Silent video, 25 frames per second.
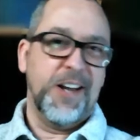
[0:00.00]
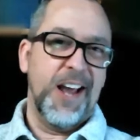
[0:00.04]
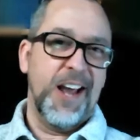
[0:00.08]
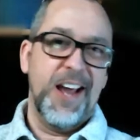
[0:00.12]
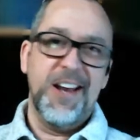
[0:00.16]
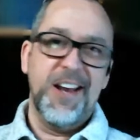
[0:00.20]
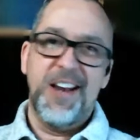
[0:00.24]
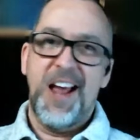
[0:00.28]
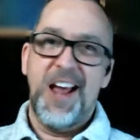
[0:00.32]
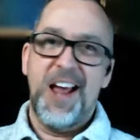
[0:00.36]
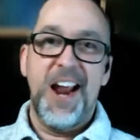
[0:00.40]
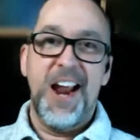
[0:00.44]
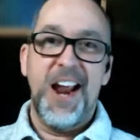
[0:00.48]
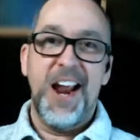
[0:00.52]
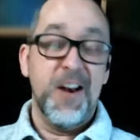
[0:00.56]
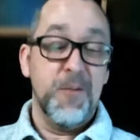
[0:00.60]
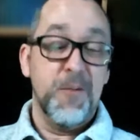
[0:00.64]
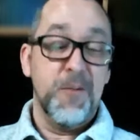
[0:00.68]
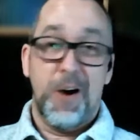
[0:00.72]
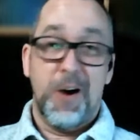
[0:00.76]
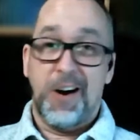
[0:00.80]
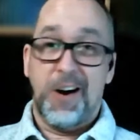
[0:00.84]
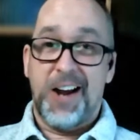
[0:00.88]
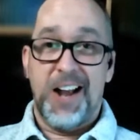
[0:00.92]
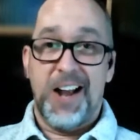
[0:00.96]
And
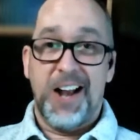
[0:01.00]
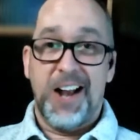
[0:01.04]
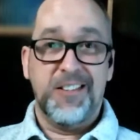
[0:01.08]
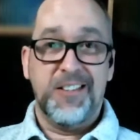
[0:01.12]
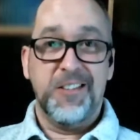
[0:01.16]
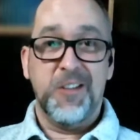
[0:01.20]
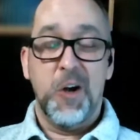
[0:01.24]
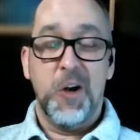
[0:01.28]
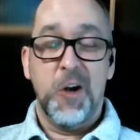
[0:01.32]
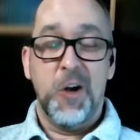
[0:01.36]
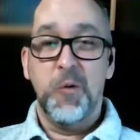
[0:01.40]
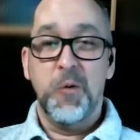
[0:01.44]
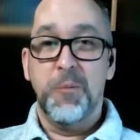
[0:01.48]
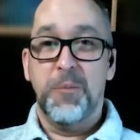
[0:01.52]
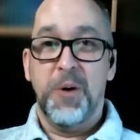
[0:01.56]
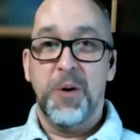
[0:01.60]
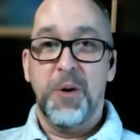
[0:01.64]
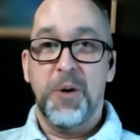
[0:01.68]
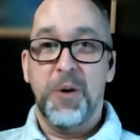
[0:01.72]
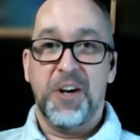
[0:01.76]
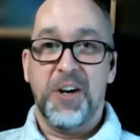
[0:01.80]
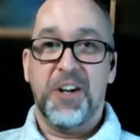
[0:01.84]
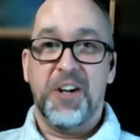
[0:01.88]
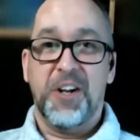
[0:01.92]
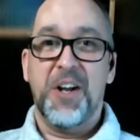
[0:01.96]
Mark has his own
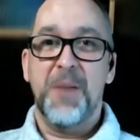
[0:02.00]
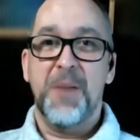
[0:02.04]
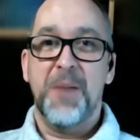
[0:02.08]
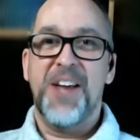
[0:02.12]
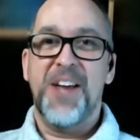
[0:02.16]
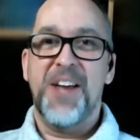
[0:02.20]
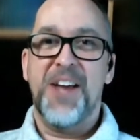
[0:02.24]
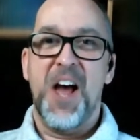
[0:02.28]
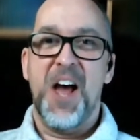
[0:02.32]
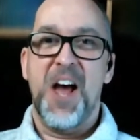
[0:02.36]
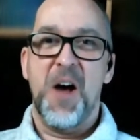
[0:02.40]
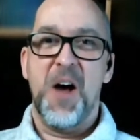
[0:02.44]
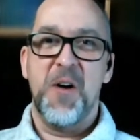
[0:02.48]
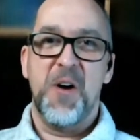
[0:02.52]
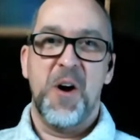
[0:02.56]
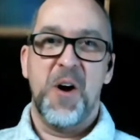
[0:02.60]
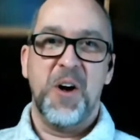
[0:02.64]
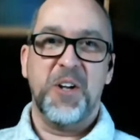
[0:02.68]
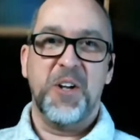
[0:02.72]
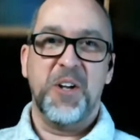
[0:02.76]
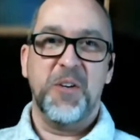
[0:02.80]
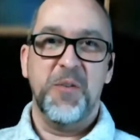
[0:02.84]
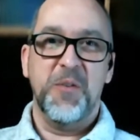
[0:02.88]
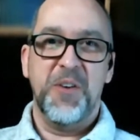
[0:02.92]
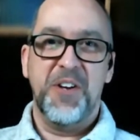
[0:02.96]
book coming out
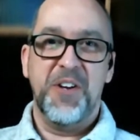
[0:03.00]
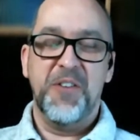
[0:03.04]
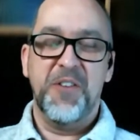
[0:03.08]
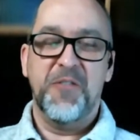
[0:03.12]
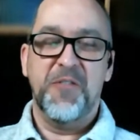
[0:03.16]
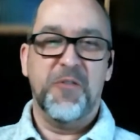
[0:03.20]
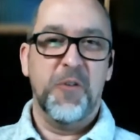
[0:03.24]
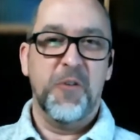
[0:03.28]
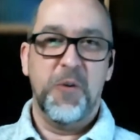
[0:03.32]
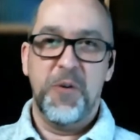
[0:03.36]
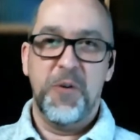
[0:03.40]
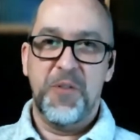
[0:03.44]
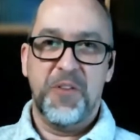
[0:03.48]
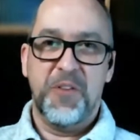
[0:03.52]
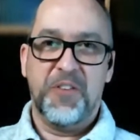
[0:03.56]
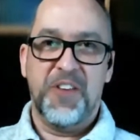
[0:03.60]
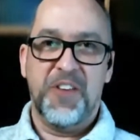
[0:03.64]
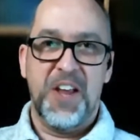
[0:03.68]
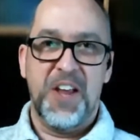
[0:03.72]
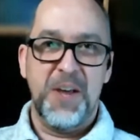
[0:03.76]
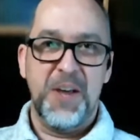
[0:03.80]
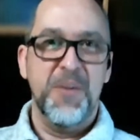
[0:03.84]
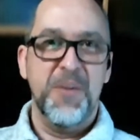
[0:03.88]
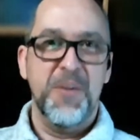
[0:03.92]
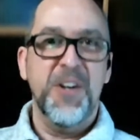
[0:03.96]
arguing for the
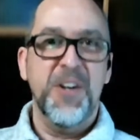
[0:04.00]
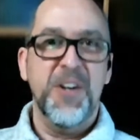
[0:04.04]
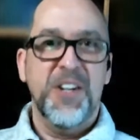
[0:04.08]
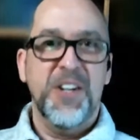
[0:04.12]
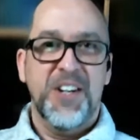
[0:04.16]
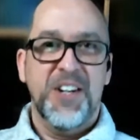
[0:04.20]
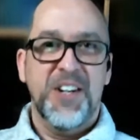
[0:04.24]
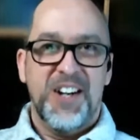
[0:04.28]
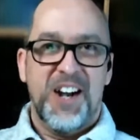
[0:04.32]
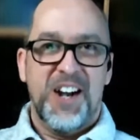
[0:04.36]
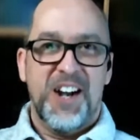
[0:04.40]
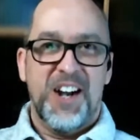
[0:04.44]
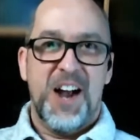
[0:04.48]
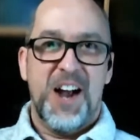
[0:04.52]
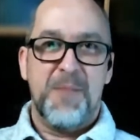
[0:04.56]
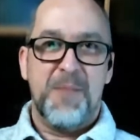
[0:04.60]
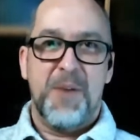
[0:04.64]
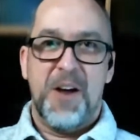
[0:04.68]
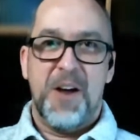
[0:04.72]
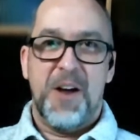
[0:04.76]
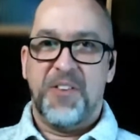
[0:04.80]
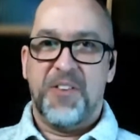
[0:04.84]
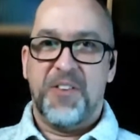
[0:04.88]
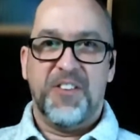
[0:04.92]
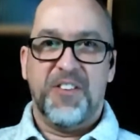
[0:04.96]
same
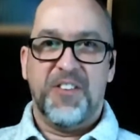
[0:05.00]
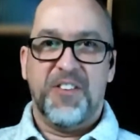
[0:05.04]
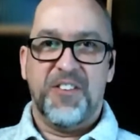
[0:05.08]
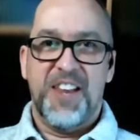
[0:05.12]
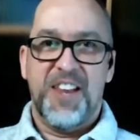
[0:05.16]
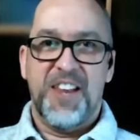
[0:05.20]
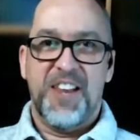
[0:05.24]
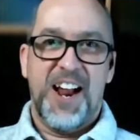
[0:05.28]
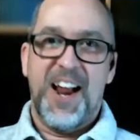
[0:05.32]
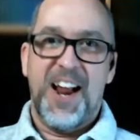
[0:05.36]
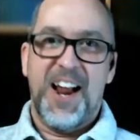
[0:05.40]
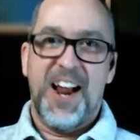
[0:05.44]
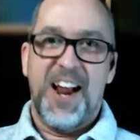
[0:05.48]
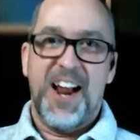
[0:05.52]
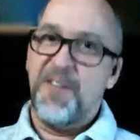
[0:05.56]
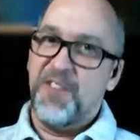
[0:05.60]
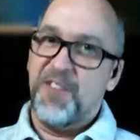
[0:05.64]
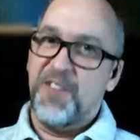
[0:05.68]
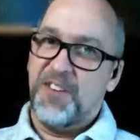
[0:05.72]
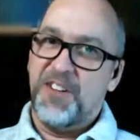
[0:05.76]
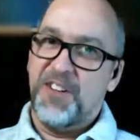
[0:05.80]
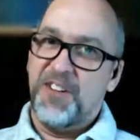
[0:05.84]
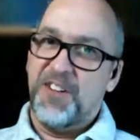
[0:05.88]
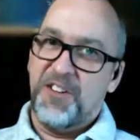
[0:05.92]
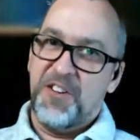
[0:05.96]
hypothesis that I have,
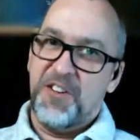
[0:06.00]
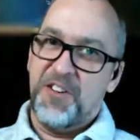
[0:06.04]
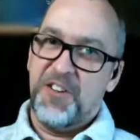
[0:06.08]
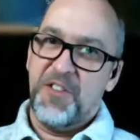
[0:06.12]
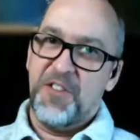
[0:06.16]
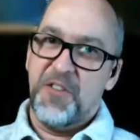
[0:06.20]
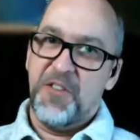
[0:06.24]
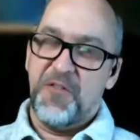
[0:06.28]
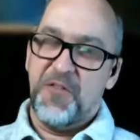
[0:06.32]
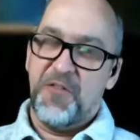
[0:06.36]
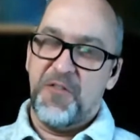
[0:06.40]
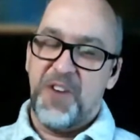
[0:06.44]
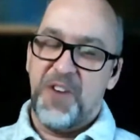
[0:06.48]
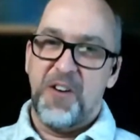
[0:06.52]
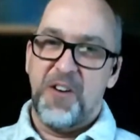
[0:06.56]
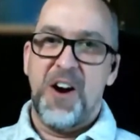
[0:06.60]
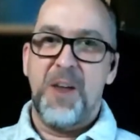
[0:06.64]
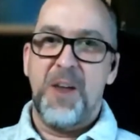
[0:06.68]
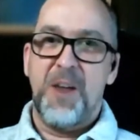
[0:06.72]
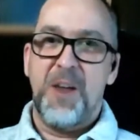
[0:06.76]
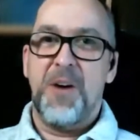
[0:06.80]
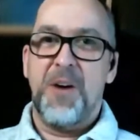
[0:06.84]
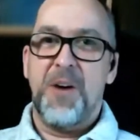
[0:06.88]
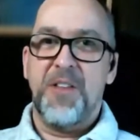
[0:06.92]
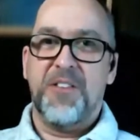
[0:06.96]
that the Farrer
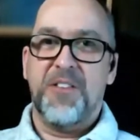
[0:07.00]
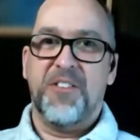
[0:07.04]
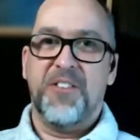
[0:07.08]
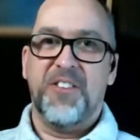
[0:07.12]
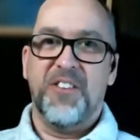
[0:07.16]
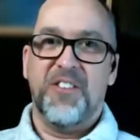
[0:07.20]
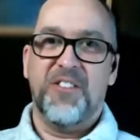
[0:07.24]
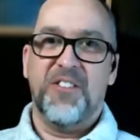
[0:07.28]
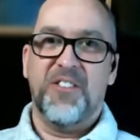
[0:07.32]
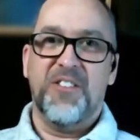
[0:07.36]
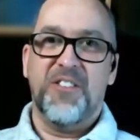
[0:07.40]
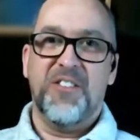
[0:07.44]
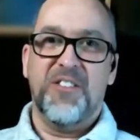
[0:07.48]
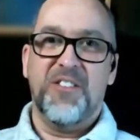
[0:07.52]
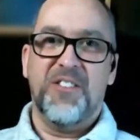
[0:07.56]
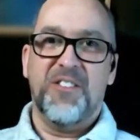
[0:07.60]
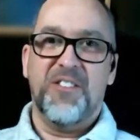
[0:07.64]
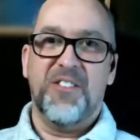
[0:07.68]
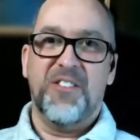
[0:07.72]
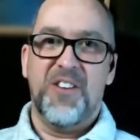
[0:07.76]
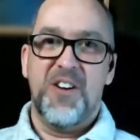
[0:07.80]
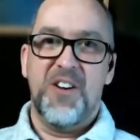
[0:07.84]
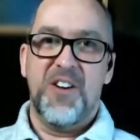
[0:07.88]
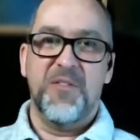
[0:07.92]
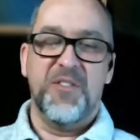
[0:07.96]
hypothesis
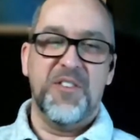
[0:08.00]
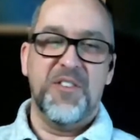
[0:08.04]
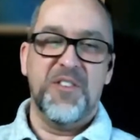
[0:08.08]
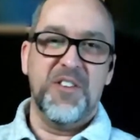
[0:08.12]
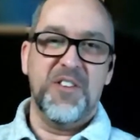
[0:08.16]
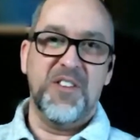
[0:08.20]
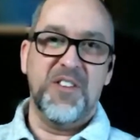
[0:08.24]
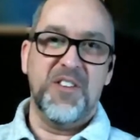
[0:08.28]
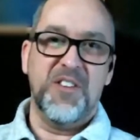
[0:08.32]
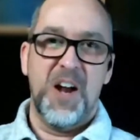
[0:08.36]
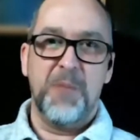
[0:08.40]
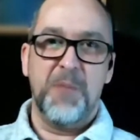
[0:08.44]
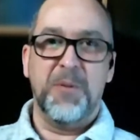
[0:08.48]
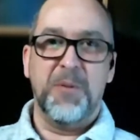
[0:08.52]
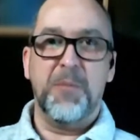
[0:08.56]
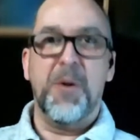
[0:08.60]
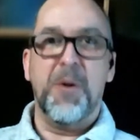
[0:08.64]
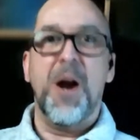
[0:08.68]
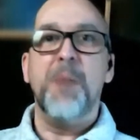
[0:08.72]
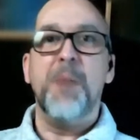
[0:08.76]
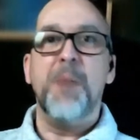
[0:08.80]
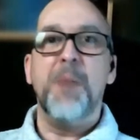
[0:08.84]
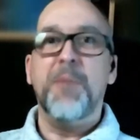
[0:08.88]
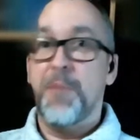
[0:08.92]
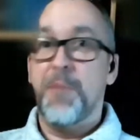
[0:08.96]
solves the synoptic
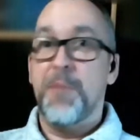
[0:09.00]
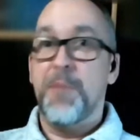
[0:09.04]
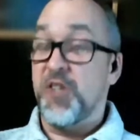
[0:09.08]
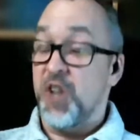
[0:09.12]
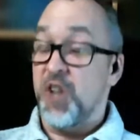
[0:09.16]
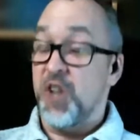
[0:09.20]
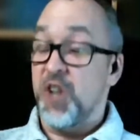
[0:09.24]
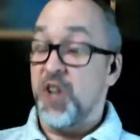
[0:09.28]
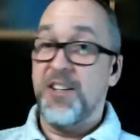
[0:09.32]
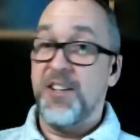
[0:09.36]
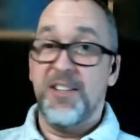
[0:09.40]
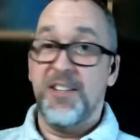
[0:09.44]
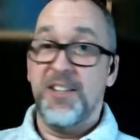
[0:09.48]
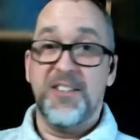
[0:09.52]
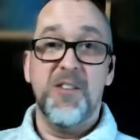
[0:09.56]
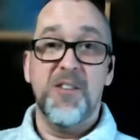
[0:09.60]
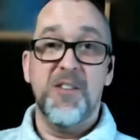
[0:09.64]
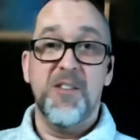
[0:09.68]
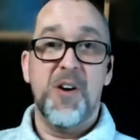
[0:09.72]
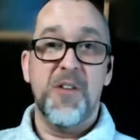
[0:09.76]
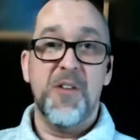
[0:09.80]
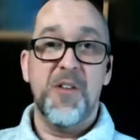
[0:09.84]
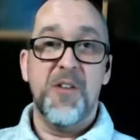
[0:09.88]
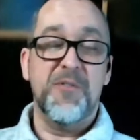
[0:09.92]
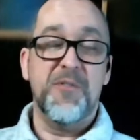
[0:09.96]
problem, but John does
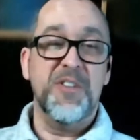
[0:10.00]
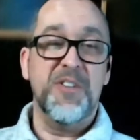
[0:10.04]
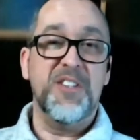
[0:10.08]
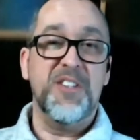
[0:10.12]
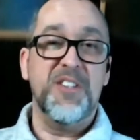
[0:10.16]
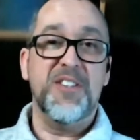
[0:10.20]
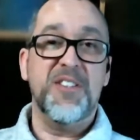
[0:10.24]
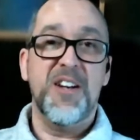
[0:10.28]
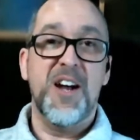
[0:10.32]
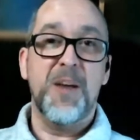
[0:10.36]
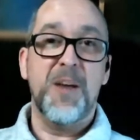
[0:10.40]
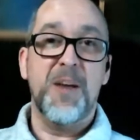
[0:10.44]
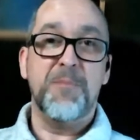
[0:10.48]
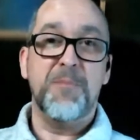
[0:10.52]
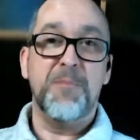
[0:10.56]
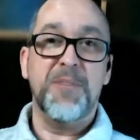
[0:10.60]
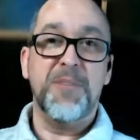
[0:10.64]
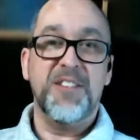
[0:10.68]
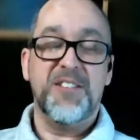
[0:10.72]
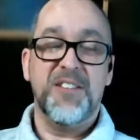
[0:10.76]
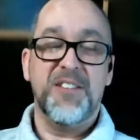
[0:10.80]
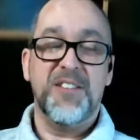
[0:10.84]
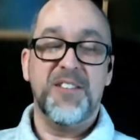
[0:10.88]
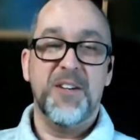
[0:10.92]
know all three synoptics.